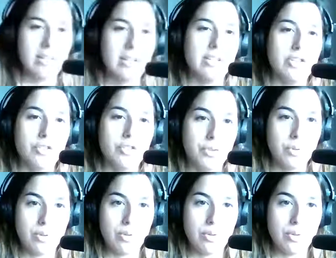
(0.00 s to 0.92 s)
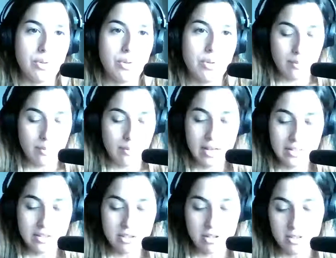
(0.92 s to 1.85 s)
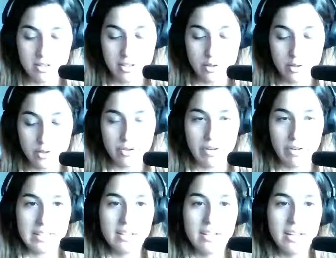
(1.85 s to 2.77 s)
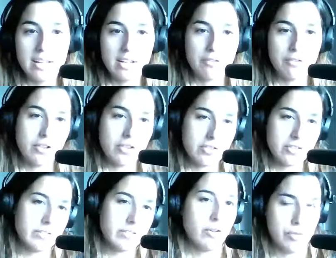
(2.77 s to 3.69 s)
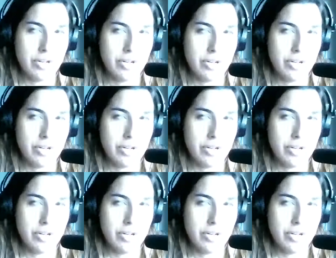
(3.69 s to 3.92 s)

interview that Han Dong did with Granta, and if there's a reader who's